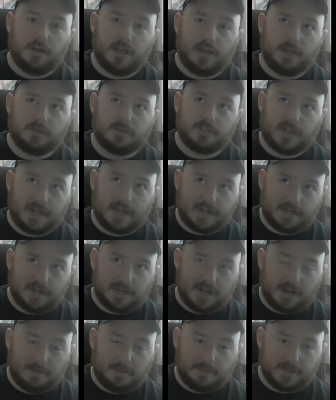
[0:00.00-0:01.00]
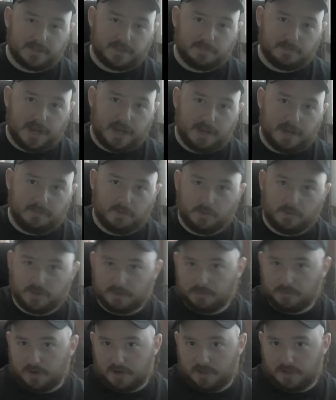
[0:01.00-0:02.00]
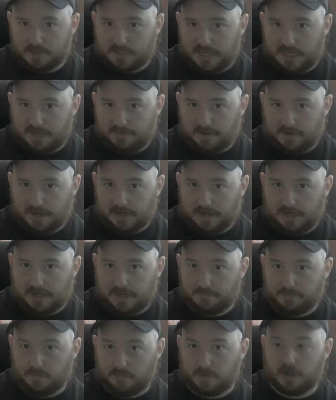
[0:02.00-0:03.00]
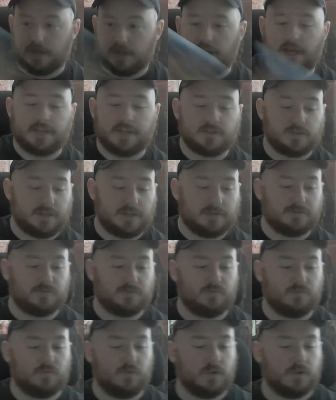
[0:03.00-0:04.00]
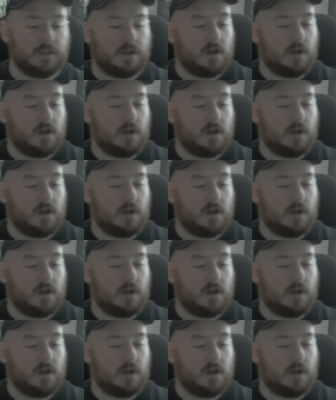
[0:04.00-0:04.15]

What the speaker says: It was $9.99 at Best Buy, but with Upgrade and Save, I got it down to $4.99, so that was really